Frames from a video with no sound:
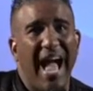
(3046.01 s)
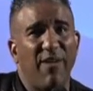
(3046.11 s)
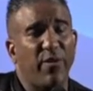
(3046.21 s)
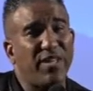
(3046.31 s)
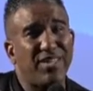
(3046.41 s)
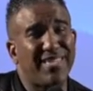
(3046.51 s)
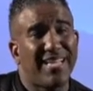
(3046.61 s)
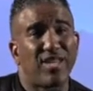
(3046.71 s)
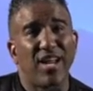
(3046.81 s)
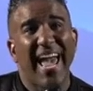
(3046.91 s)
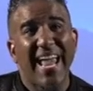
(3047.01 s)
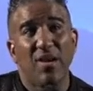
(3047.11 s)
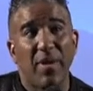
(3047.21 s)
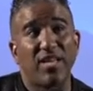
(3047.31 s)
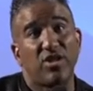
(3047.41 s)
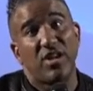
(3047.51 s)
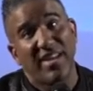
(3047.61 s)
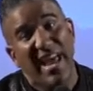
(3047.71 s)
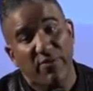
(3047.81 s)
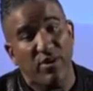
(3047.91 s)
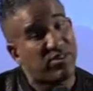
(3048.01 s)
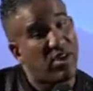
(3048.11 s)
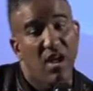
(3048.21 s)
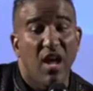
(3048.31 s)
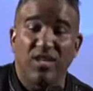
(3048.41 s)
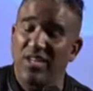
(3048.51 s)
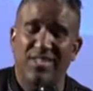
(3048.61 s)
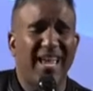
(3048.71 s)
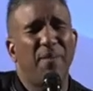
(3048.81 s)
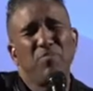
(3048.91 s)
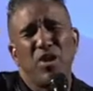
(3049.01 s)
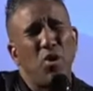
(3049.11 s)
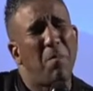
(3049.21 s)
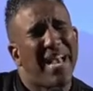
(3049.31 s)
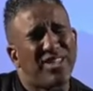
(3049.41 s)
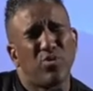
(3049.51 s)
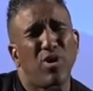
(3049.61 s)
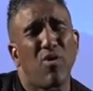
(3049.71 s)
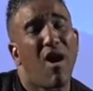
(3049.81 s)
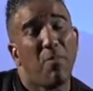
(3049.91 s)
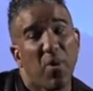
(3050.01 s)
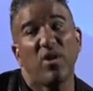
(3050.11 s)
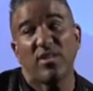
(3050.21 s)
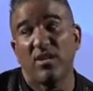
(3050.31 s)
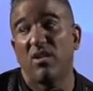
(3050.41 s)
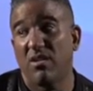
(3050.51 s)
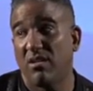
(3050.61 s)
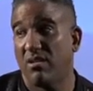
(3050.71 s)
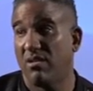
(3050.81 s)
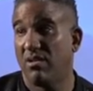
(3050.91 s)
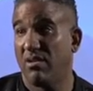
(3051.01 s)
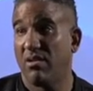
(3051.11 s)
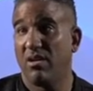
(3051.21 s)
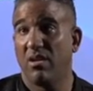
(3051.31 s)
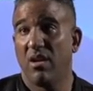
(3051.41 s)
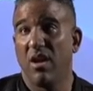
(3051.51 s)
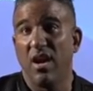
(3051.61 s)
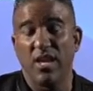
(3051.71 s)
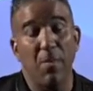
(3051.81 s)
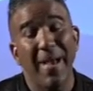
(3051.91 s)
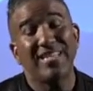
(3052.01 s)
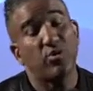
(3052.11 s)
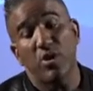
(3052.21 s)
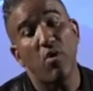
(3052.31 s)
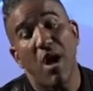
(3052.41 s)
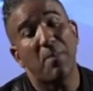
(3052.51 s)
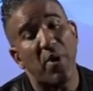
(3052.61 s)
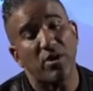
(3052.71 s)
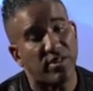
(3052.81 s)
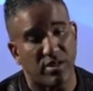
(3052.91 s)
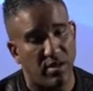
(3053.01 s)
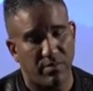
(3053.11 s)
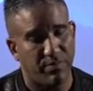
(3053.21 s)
And for you to say to the enemy, to the devil, to say, you messed with the wrong person. You messed with the wrong person.